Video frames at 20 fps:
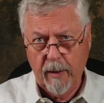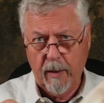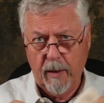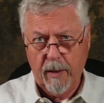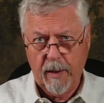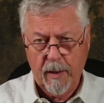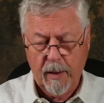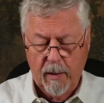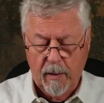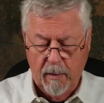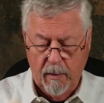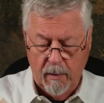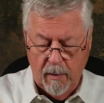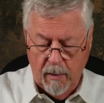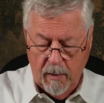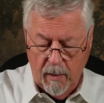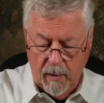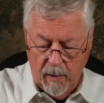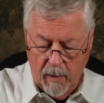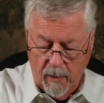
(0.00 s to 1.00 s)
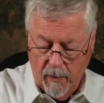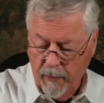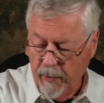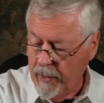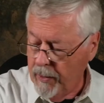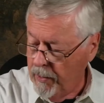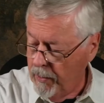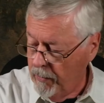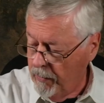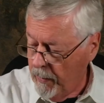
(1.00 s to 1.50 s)
that
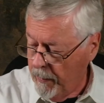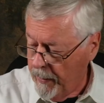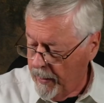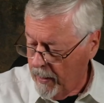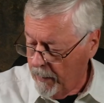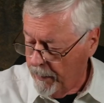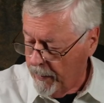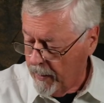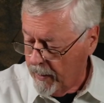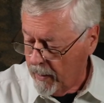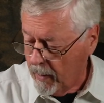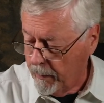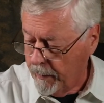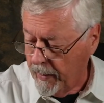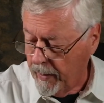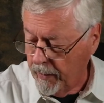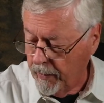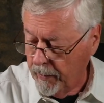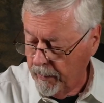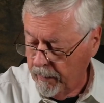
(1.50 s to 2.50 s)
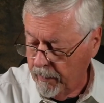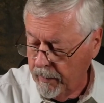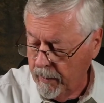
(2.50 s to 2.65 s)
they do rip it up a little bit.